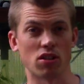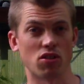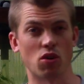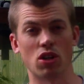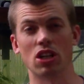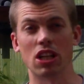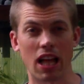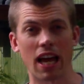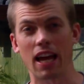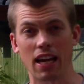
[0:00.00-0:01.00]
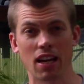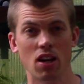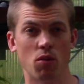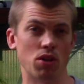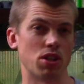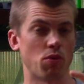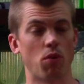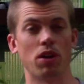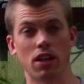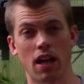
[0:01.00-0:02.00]
that also clay, which is
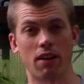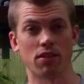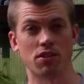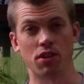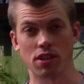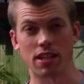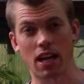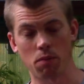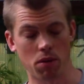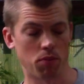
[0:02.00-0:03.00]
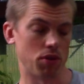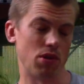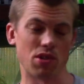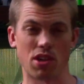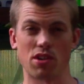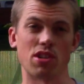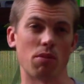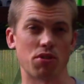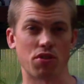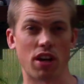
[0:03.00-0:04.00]
what we a lot of us dirty tank people use in our
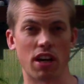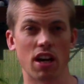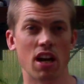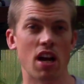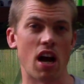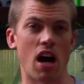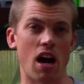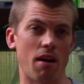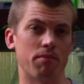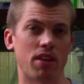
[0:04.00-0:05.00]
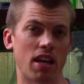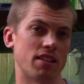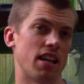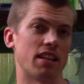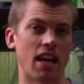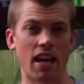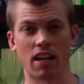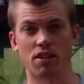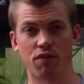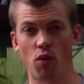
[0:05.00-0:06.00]
substrate, um, can take the
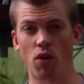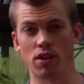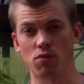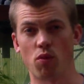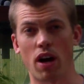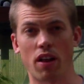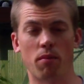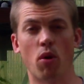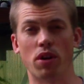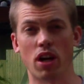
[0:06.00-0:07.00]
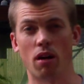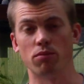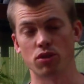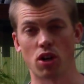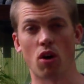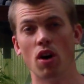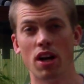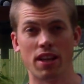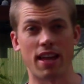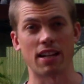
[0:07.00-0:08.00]
NH4 as well, ammonium. So
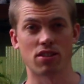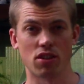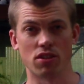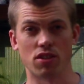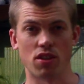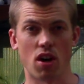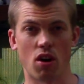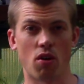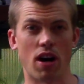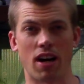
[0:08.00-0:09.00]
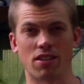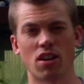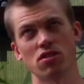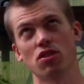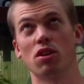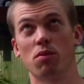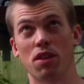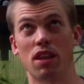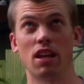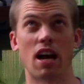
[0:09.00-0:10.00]
that's good to know. Uh, it's also good
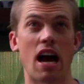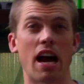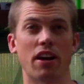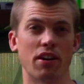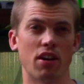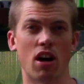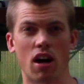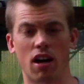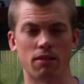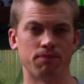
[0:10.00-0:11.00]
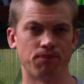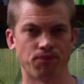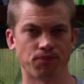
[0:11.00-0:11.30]
with the iron, uh,